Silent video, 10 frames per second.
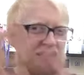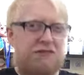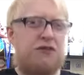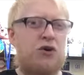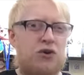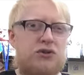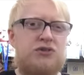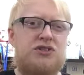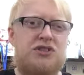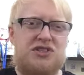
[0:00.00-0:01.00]
fall
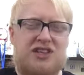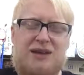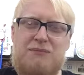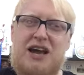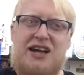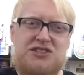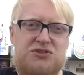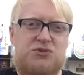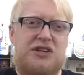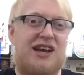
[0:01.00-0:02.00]
under the same
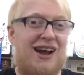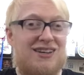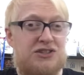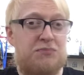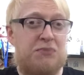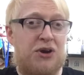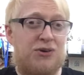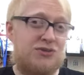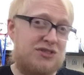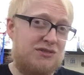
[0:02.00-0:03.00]
category, I
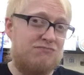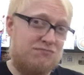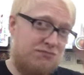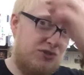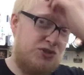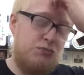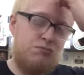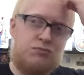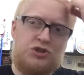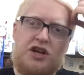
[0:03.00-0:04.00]
suppose, in
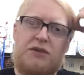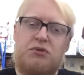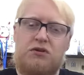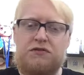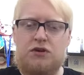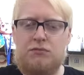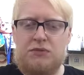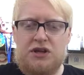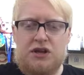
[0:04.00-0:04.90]
some shape or form.